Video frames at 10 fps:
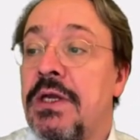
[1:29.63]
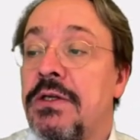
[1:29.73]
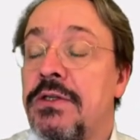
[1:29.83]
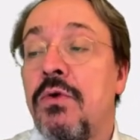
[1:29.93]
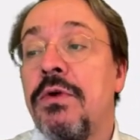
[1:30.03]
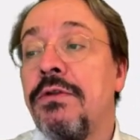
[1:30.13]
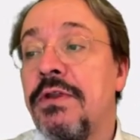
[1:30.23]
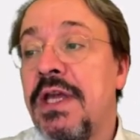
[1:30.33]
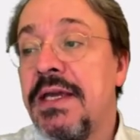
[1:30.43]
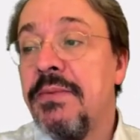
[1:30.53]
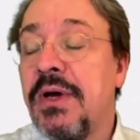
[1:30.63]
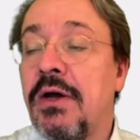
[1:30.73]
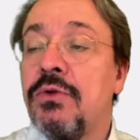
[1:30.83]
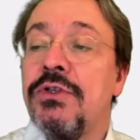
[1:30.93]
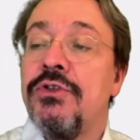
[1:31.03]
So think
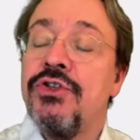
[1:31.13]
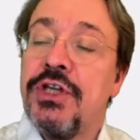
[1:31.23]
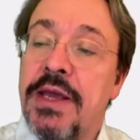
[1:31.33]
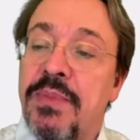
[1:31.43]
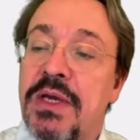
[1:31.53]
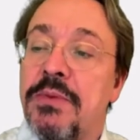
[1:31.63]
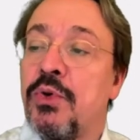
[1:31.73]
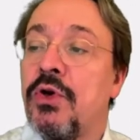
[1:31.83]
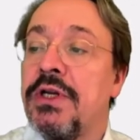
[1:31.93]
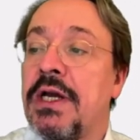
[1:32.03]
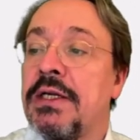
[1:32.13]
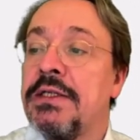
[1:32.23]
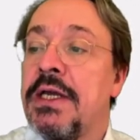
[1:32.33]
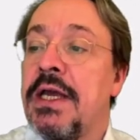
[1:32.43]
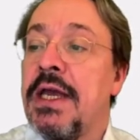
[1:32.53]
about shaping a product
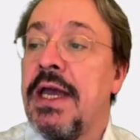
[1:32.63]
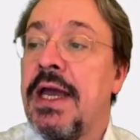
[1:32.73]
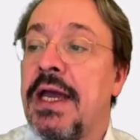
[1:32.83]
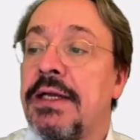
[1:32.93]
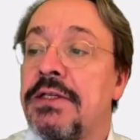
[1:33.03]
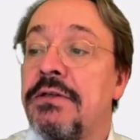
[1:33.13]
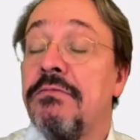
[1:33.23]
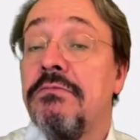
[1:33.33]
and